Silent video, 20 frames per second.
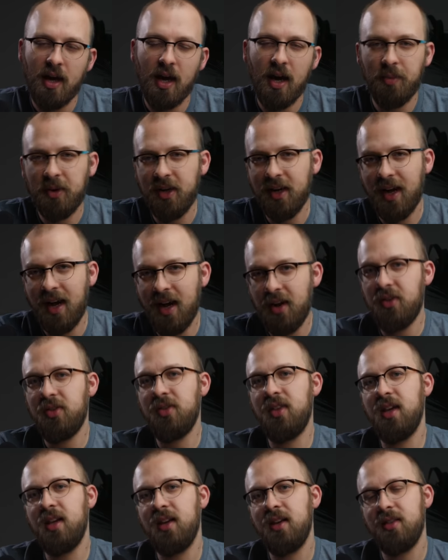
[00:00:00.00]
I mean, I
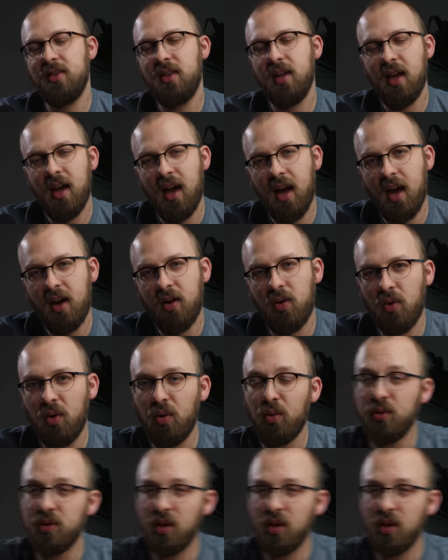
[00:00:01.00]
think they had all